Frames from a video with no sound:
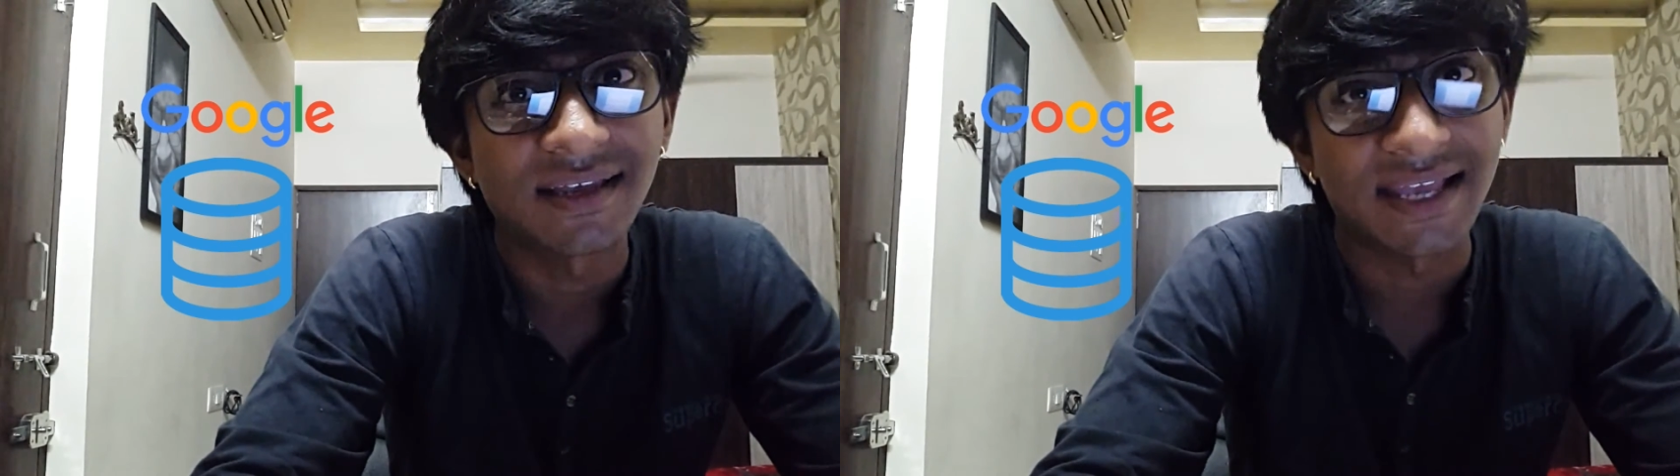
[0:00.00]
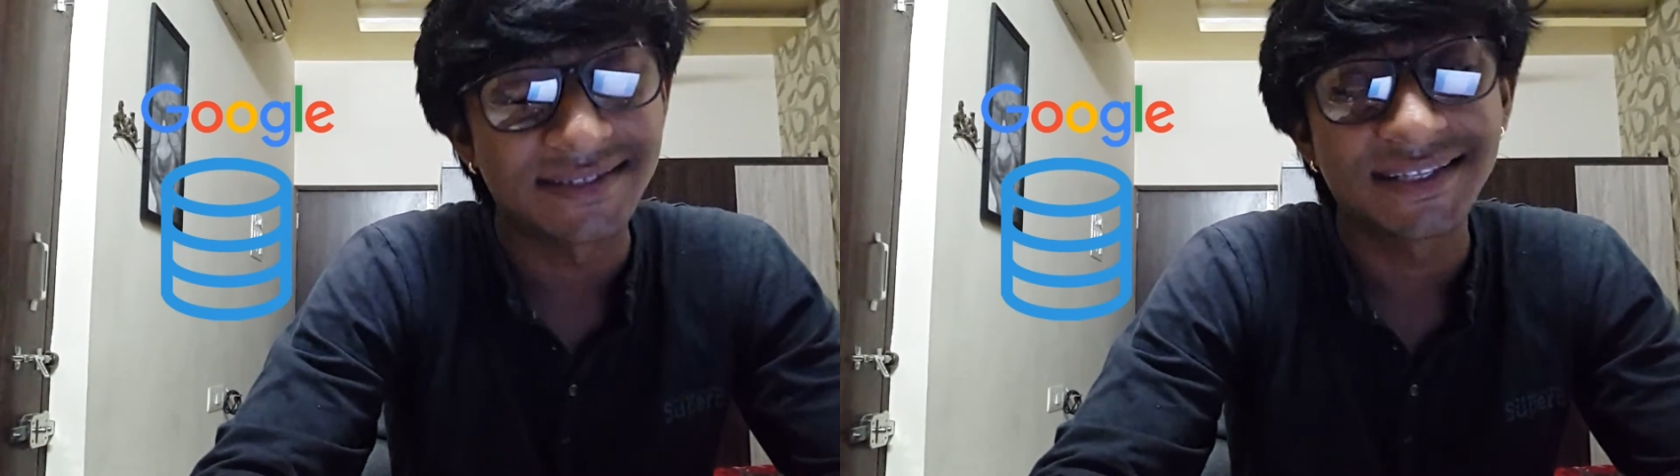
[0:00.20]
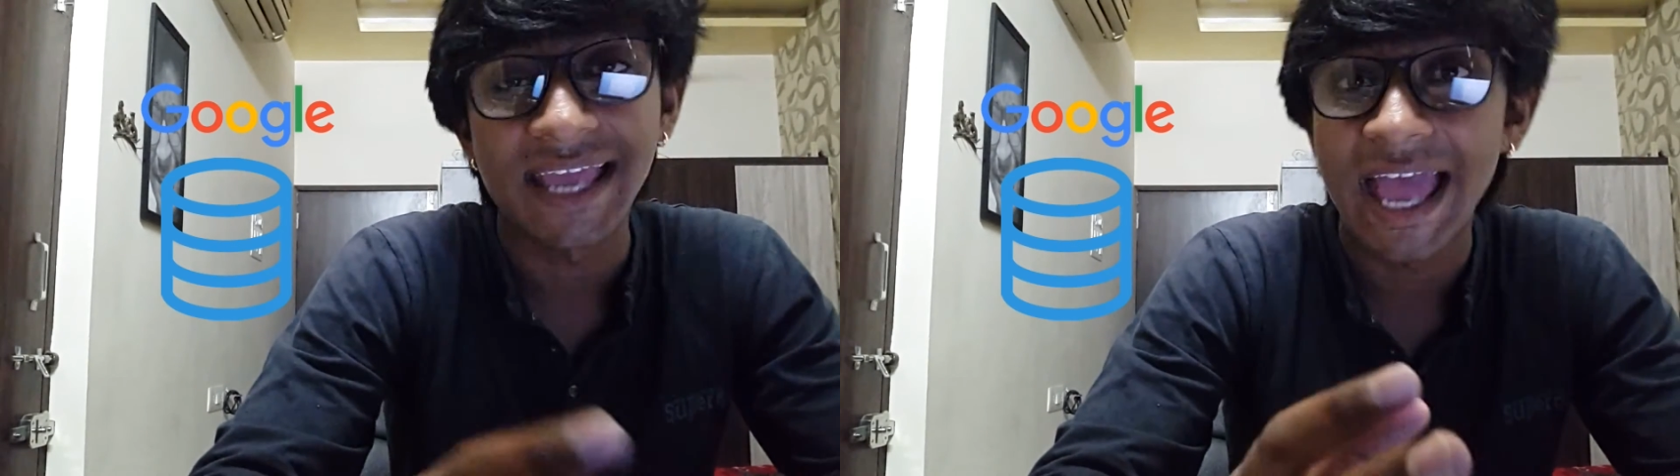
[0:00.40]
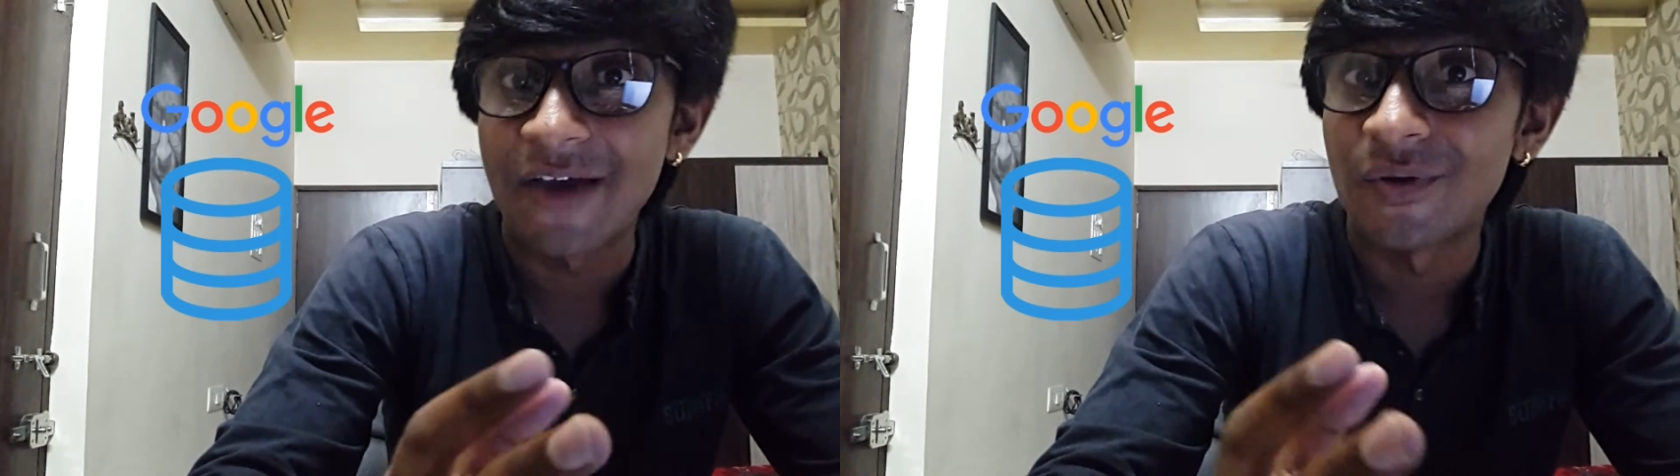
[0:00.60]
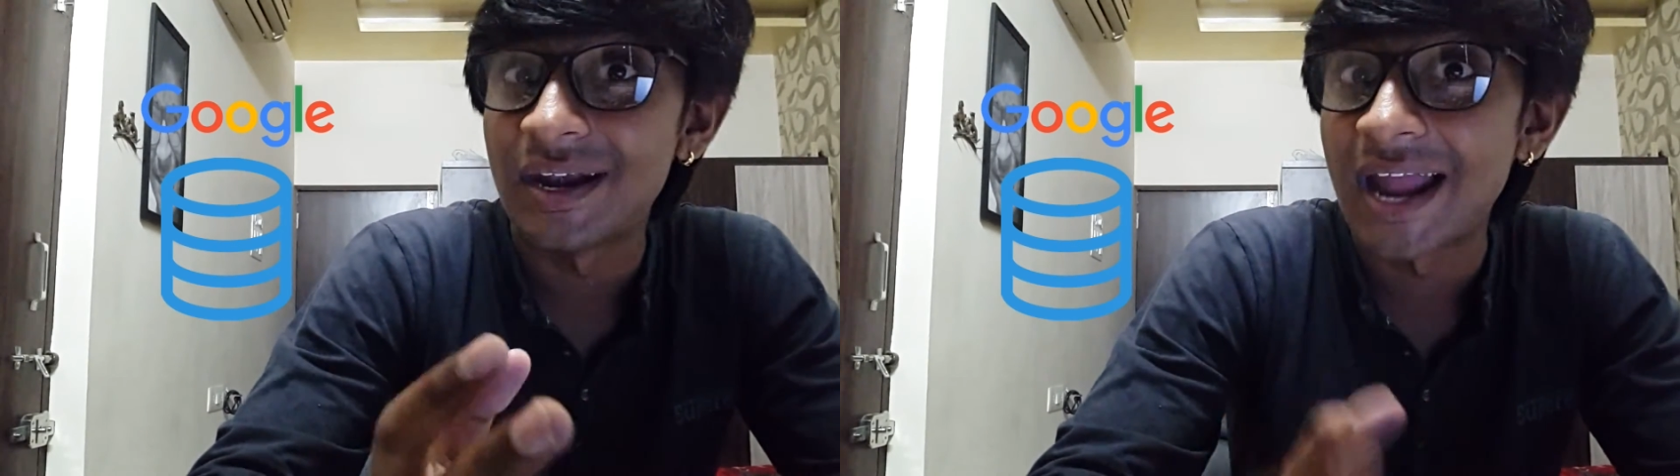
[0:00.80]
As they
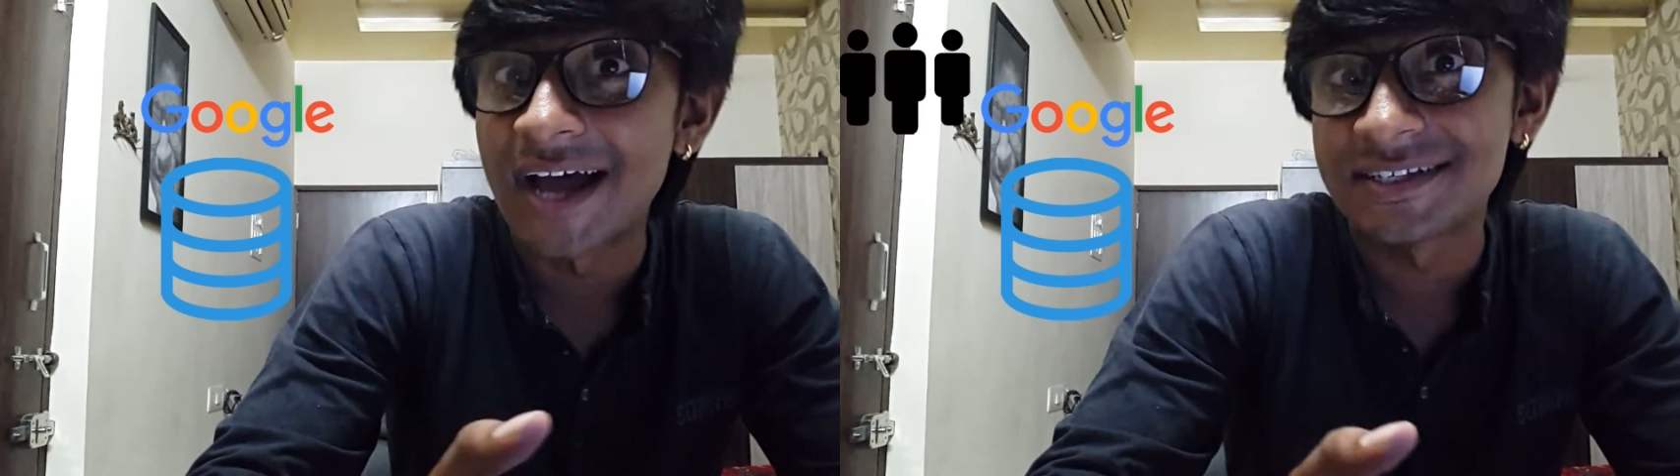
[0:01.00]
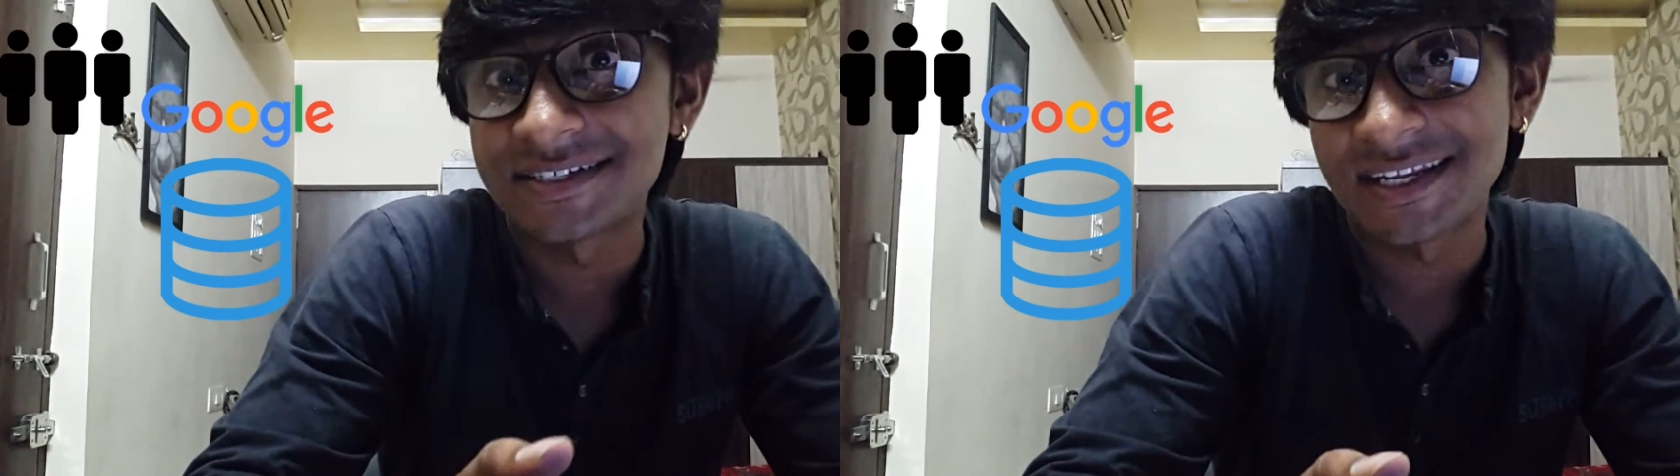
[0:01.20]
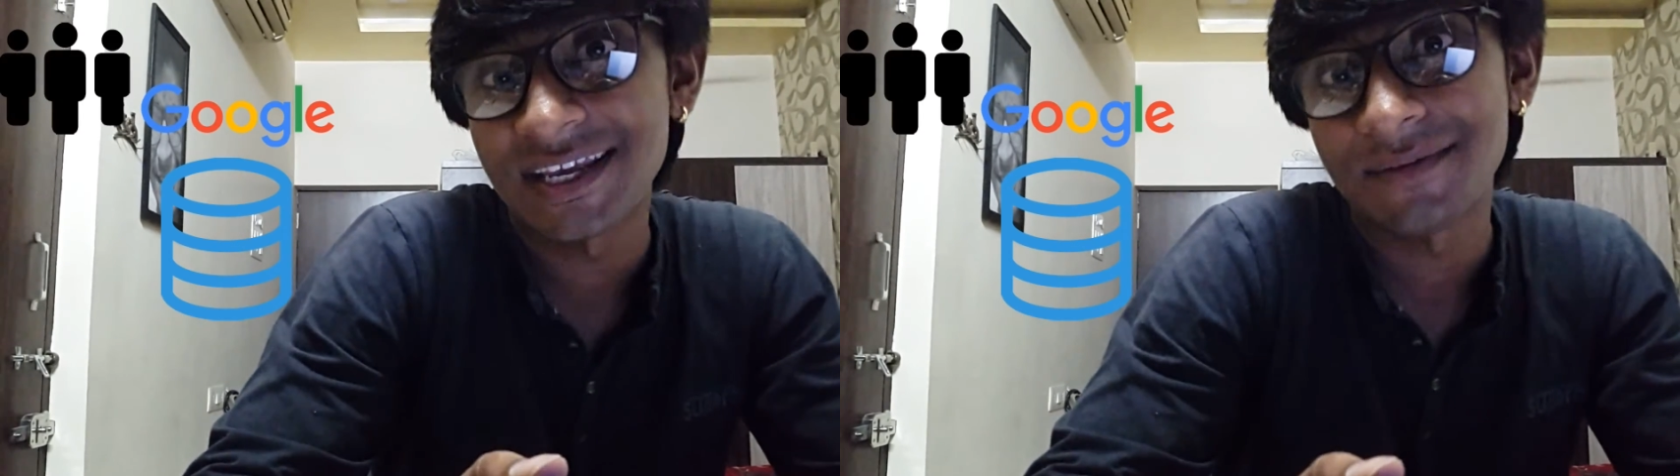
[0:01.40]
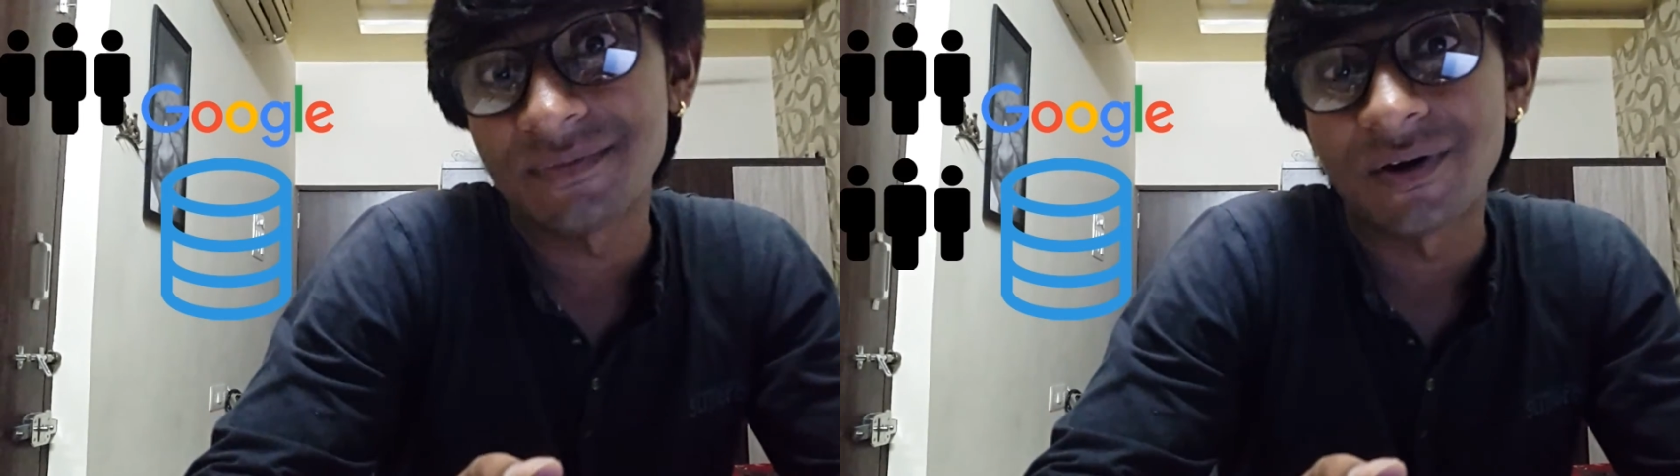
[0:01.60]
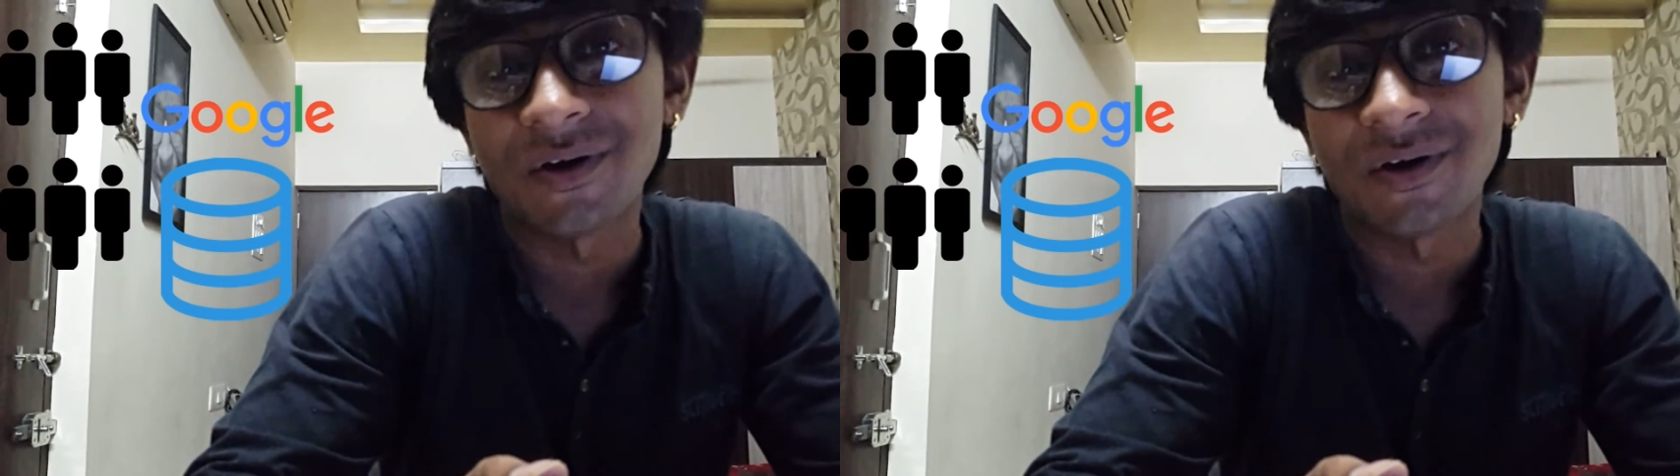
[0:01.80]
have a large team